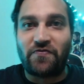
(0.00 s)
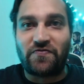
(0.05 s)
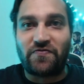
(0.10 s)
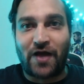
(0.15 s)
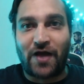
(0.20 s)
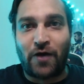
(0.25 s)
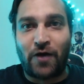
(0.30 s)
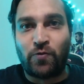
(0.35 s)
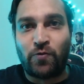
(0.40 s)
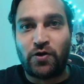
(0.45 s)

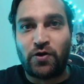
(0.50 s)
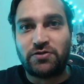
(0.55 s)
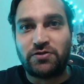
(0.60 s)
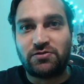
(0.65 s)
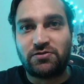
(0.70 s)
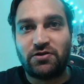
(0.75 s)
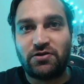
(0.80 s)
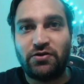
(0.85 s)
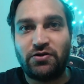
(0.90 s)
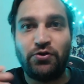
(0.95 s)
that
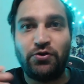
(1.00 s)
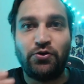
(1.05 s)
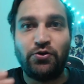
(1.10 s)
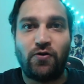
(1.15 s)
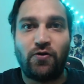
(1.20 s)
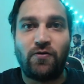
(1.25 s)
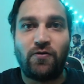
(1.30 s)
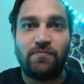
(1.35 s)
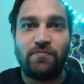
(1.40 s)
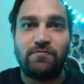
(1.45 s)
was
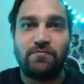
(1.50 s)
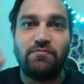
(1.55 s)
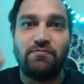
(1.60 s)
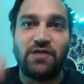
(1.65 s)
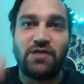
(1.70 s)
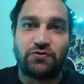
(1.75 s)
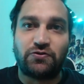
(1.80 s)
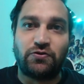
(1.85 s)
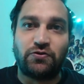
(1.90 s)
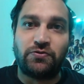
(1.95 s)
Norm
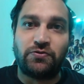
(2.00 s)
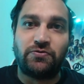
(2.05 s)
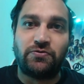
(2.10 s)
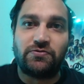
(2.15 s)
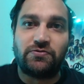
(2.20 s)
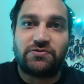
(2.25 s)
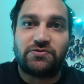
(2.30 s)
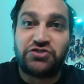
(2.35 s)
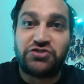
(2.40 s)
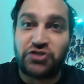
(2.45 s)
Macdonald
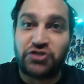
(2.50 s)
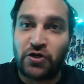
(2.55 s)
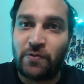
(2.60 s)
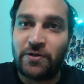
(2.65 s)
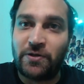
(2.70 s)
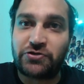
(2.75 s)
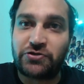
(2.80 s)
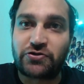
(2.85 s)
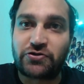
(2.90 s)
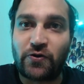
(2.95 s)

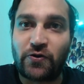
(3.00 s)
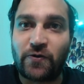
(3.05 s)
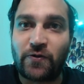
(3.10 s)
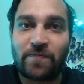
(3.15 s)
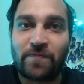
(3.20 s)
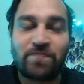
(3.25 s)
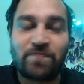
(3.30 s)
Germany joke.